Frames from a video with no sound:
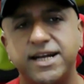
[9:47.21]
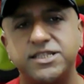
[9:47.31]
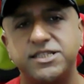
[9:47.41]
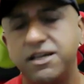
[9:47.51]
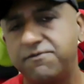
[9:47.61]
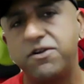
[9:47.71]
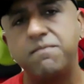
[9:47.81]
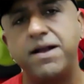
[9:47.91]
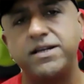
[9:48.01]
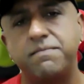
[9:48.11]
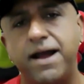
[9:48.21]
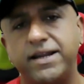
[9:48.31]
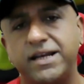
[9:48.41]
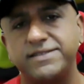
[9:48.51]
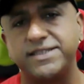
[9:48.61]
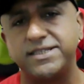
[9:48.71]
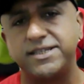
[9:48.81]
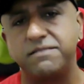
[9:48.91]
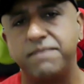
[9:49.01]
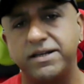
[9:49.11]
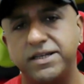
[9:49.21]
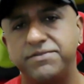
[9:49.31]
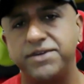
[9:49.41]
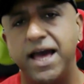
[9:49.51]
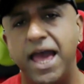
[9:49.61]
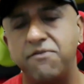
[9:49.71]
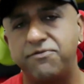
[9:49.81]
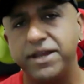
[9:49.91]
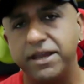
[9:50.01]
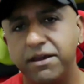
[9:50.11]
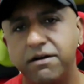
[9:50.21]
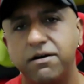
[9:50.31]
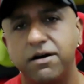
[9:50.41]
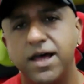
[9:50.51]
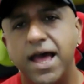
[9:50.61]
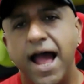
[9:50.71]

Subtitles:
get sick from antibiotic-resistant bacteria every year,